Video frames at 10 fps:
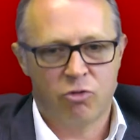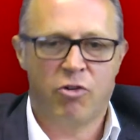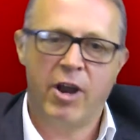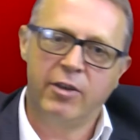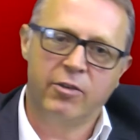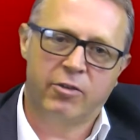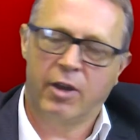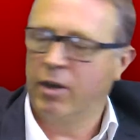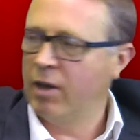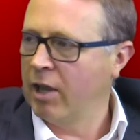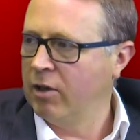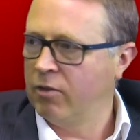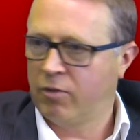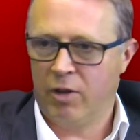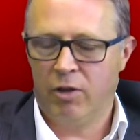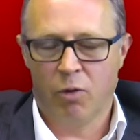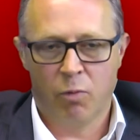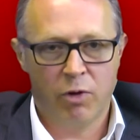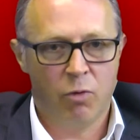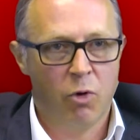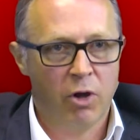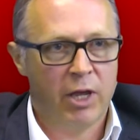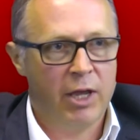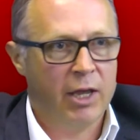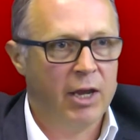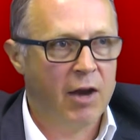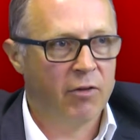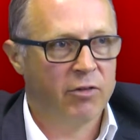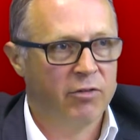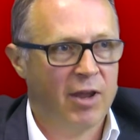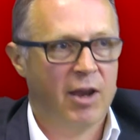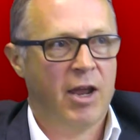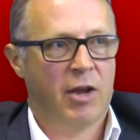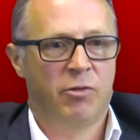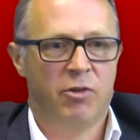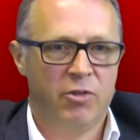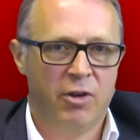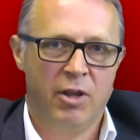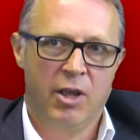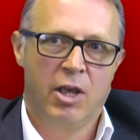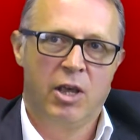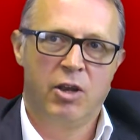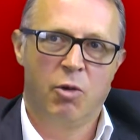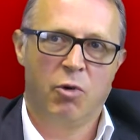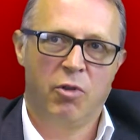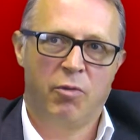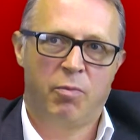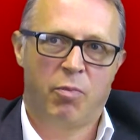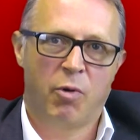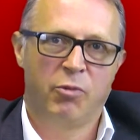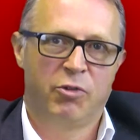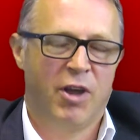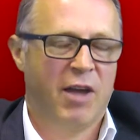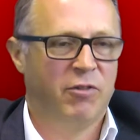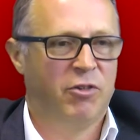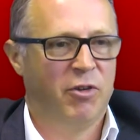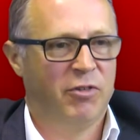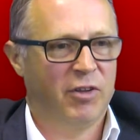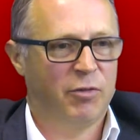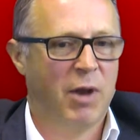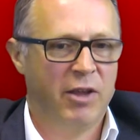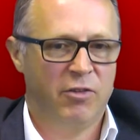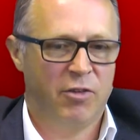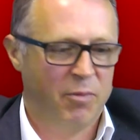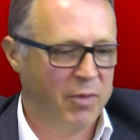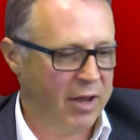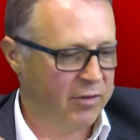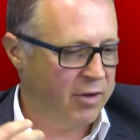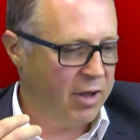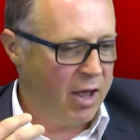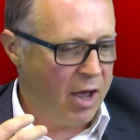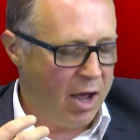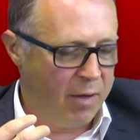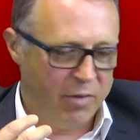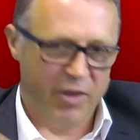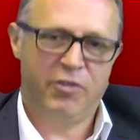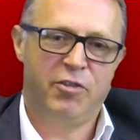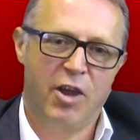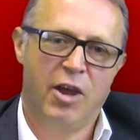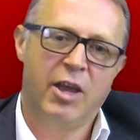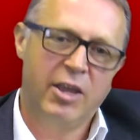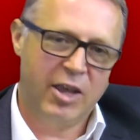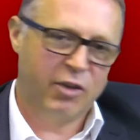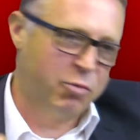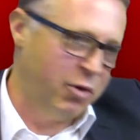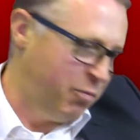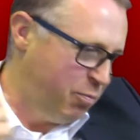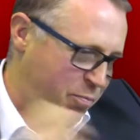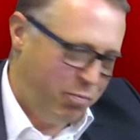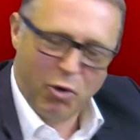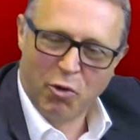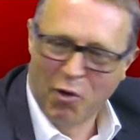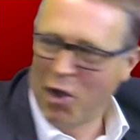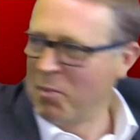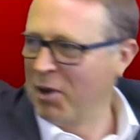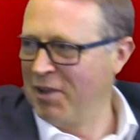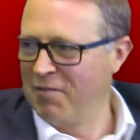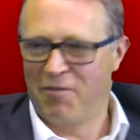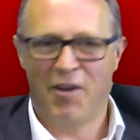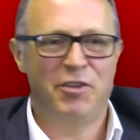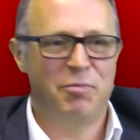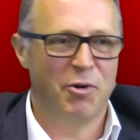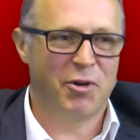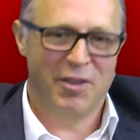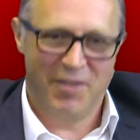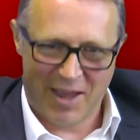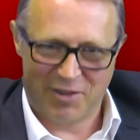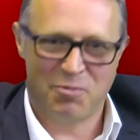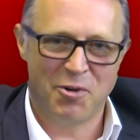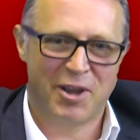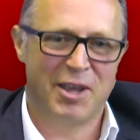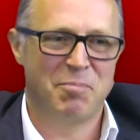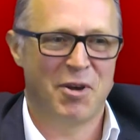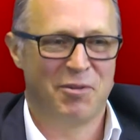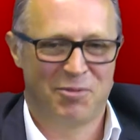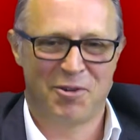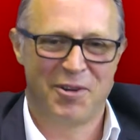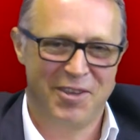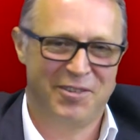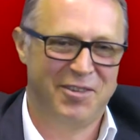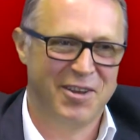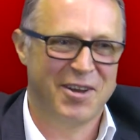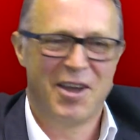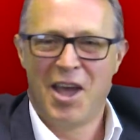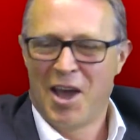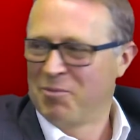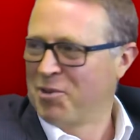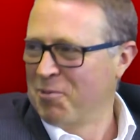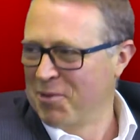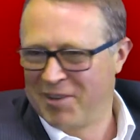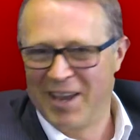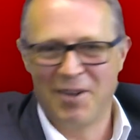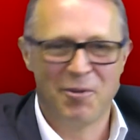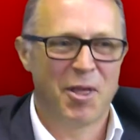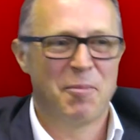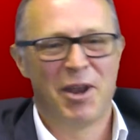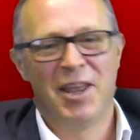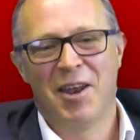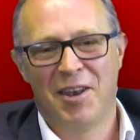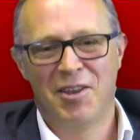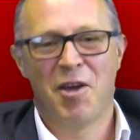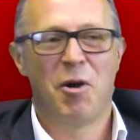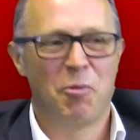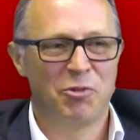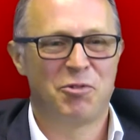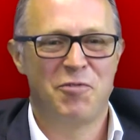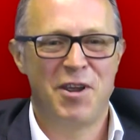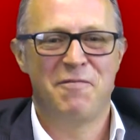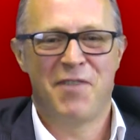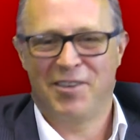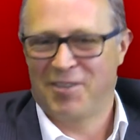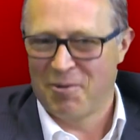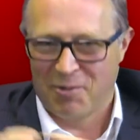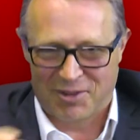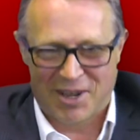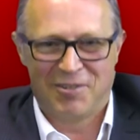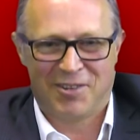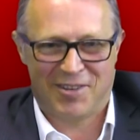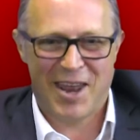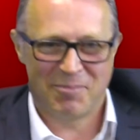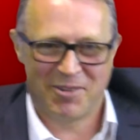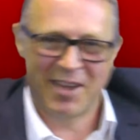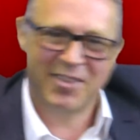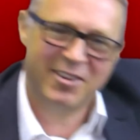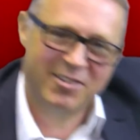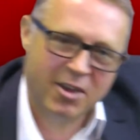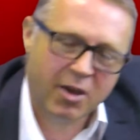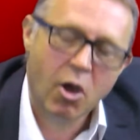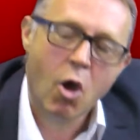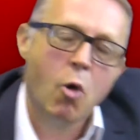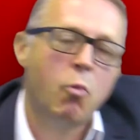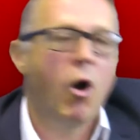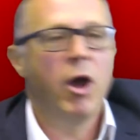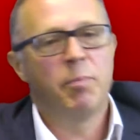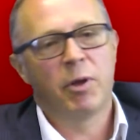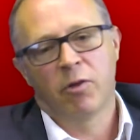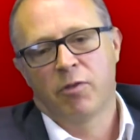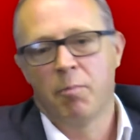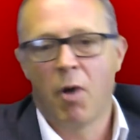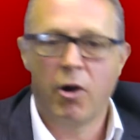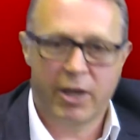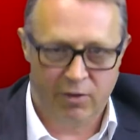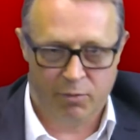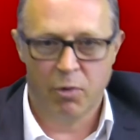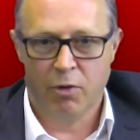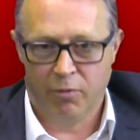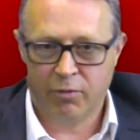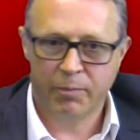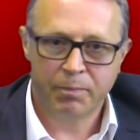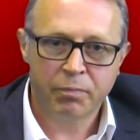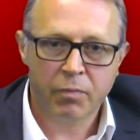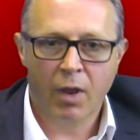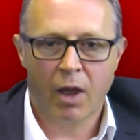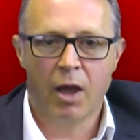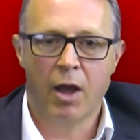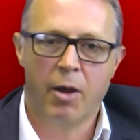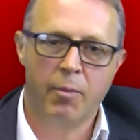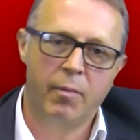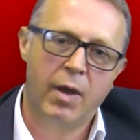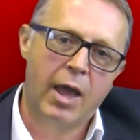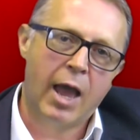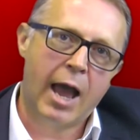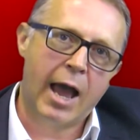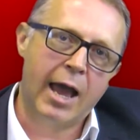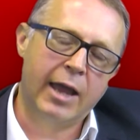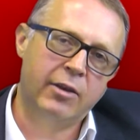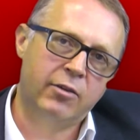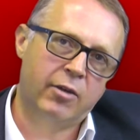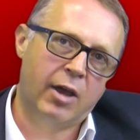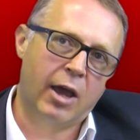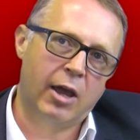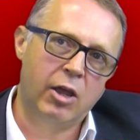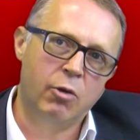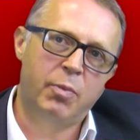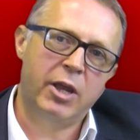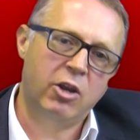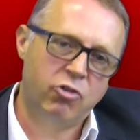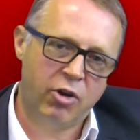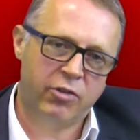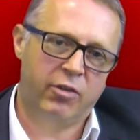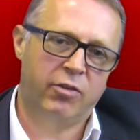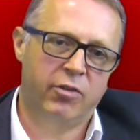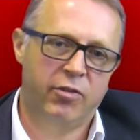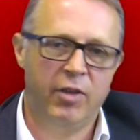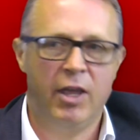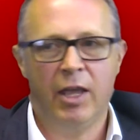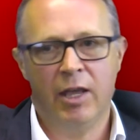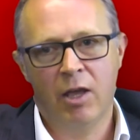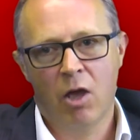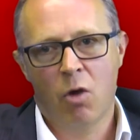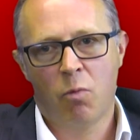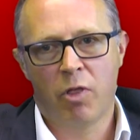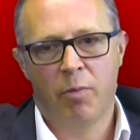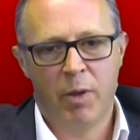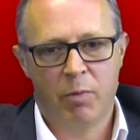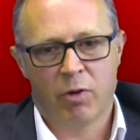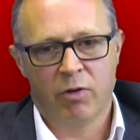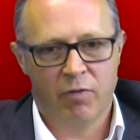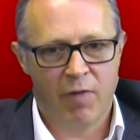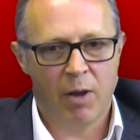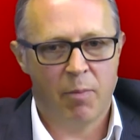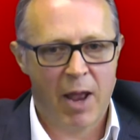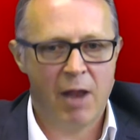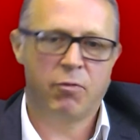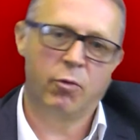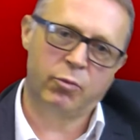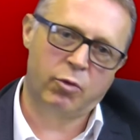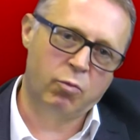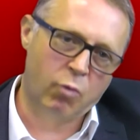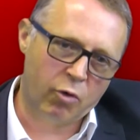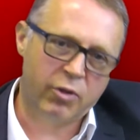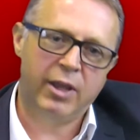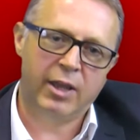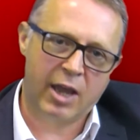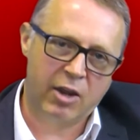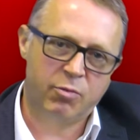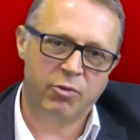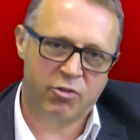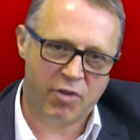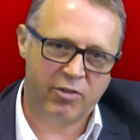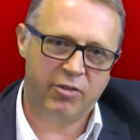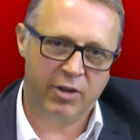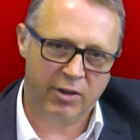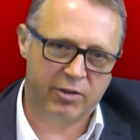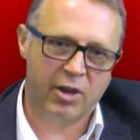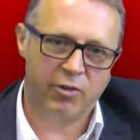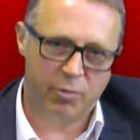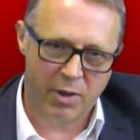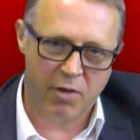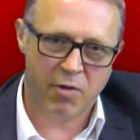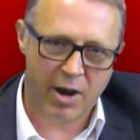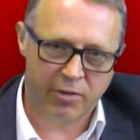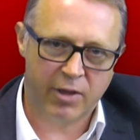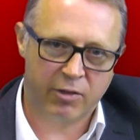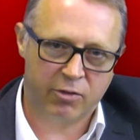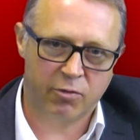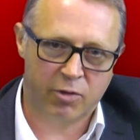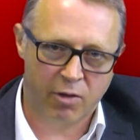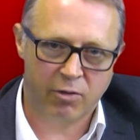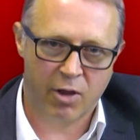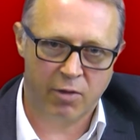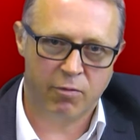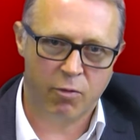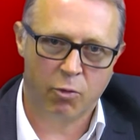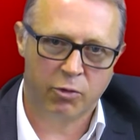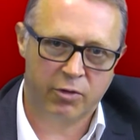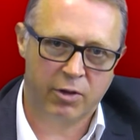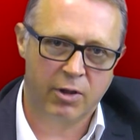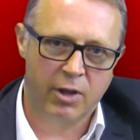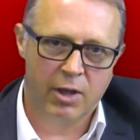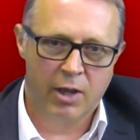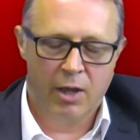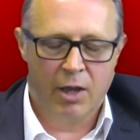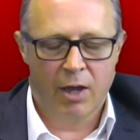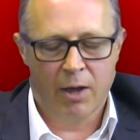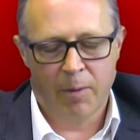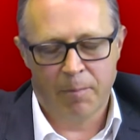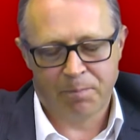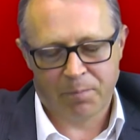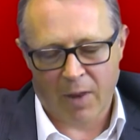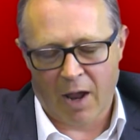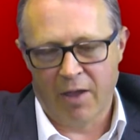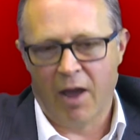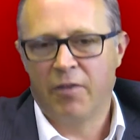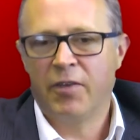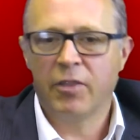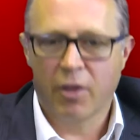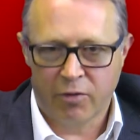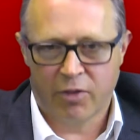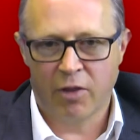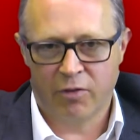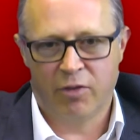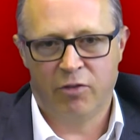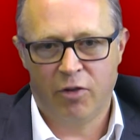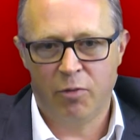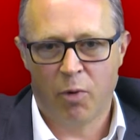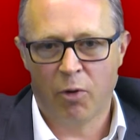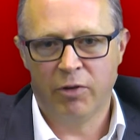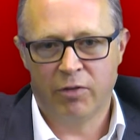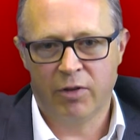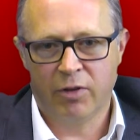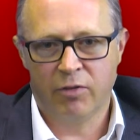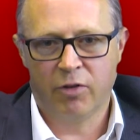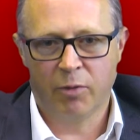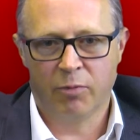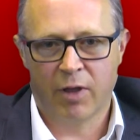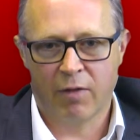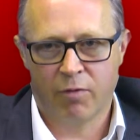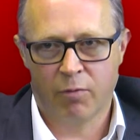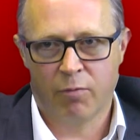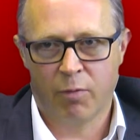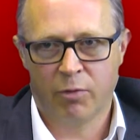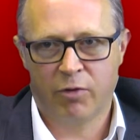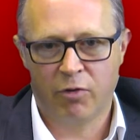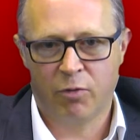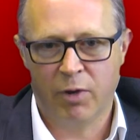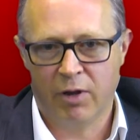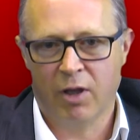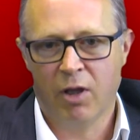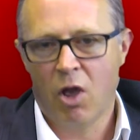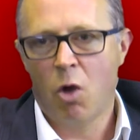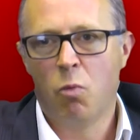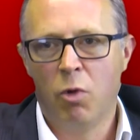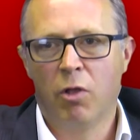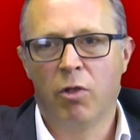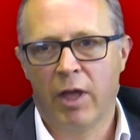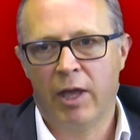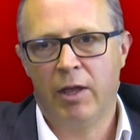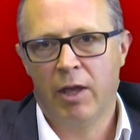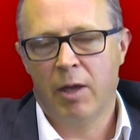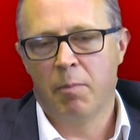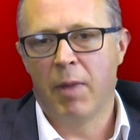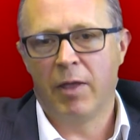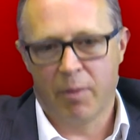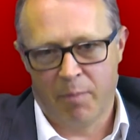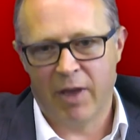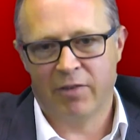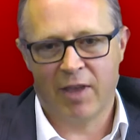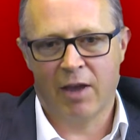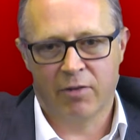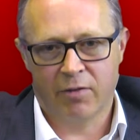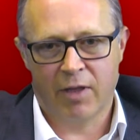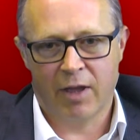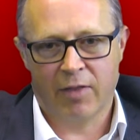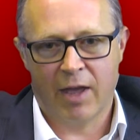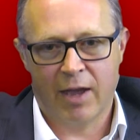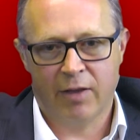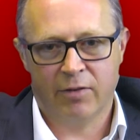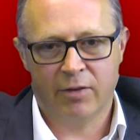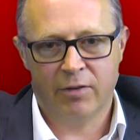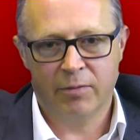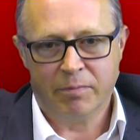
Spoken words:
trends, and when you're working in areas in talent acquisition, one of the problems you're having to do is explain to them that this year, yes, we've put all our money in Facebook and that's working, but this year, we're taking all that money and no, I want to reinvest and I want to go to Snapchat this year. Why? Because the market's moved. And it'll be interesting to see whether people can develop platforms and what the engagement strategy is going to be around that sort of going forward. So I think those are the 2 points in terms of that from social media. Will they make the best out of that asset?